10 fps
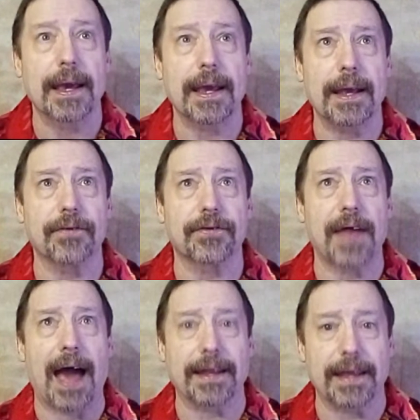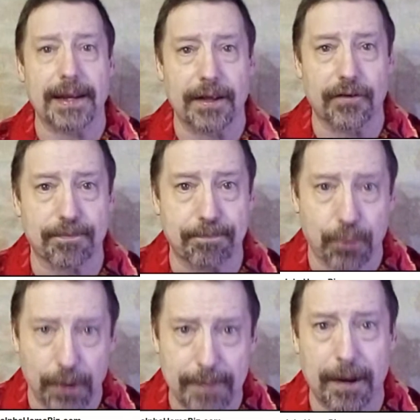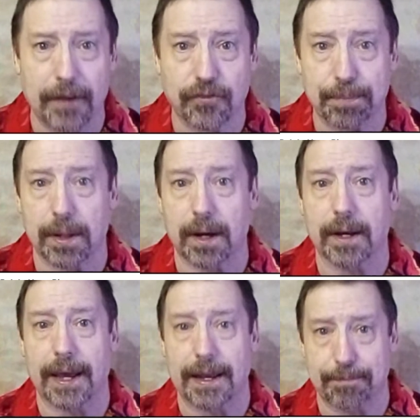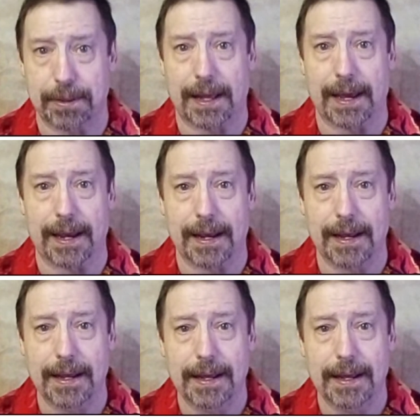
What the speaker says: is that it is pretty much plug and play.